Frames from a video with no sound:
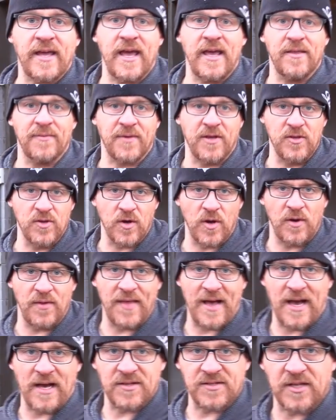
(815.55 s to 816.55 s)
Caleb, can you go in
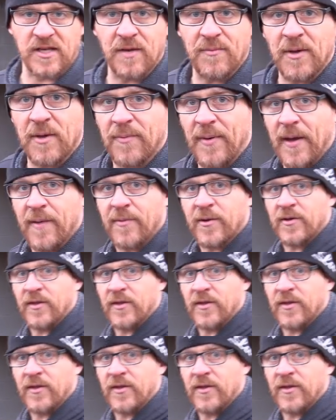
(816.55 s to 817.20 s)
the house and get me a paper